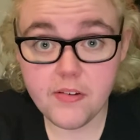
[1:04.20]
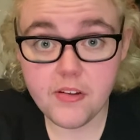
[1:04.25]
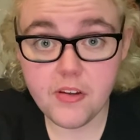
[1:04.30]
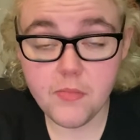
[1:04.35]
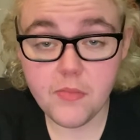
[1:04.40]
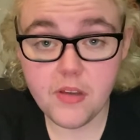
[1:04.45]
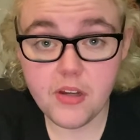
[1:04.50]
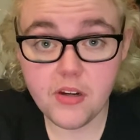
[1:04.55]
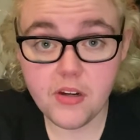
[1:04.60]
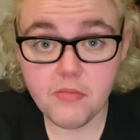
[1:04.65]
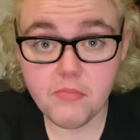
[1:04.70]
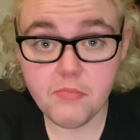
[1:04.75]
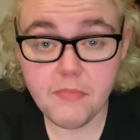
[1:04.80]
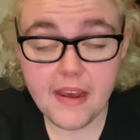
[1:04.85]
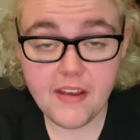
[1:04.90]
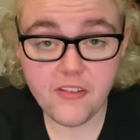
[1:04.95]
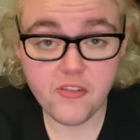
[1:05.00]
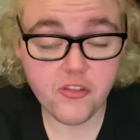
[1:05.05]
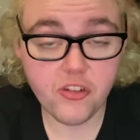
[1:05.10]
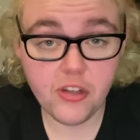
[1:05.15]
committed
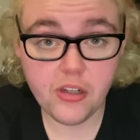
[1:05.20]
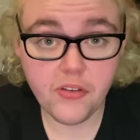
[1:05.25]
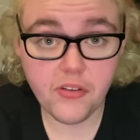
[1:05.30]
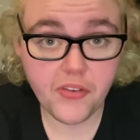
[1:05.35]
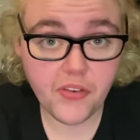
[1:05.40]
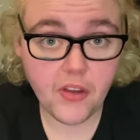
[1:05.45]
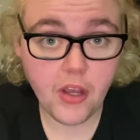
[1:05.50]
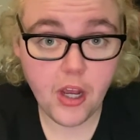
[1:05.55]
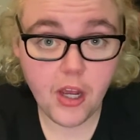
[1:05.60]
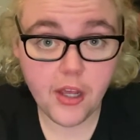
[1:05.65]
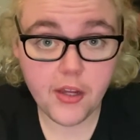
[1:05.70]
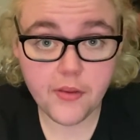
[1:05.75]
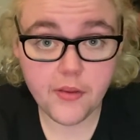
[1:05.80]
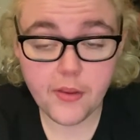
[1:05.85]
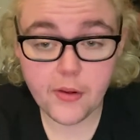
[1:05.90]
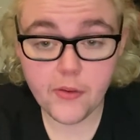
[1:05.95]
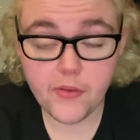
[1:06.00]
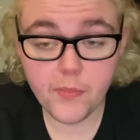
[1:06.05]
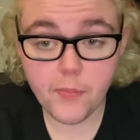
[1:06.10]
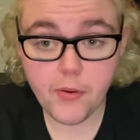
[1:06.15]
mass genocide,
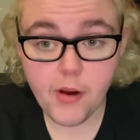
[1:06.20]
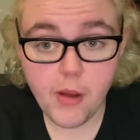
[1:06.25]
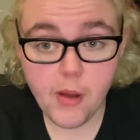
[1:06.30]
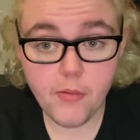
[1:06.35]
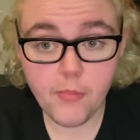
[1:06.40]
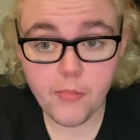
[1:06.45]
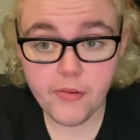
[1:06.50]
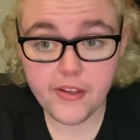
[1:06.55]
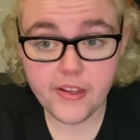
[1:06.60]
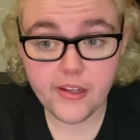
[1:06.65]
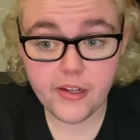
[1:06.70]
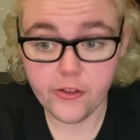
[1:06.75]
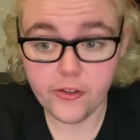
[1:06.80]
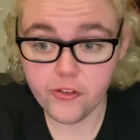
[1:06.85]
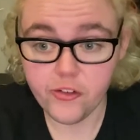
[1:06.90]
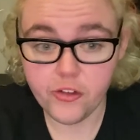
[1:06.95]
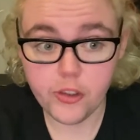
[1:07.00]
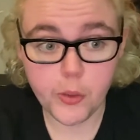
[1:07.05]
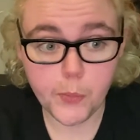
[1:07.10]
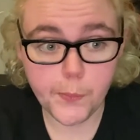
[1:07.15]
there's probably an issue.